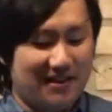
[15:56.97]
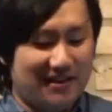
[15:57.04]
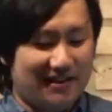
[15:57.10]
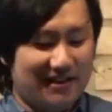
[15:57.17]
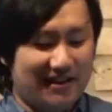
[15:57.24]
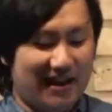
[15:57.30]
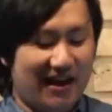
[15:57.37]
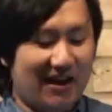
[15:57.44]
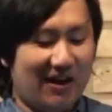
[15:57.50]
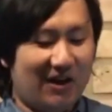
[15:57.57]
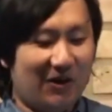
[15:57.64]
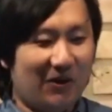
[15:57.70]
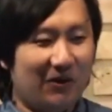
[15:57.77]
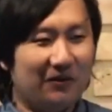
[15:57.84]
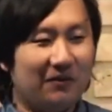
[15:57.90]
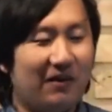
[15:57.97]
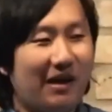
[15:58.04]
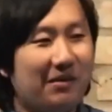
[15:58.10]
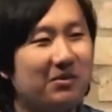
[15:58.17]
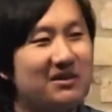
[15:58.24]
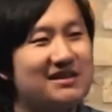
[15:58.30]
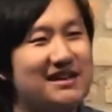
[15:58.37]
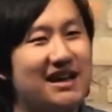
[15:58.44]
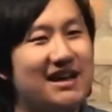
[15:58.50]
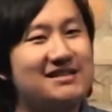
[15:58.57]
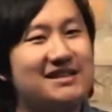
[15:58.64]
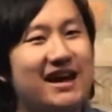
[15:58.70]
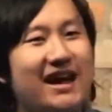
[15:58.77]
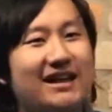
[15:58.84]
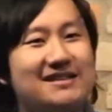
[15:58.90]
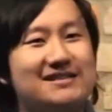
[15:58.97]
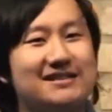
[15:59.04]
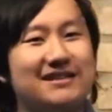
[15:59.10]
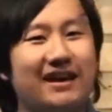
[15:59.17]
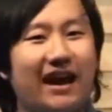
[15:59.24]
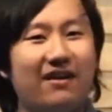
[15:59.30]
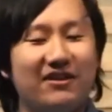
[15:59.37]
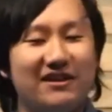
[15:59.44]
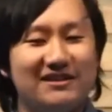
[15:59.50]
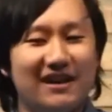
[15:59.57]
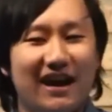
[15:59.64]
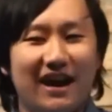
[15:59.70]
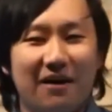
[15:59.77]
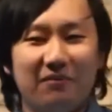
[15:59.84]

Now, the Bible says that every time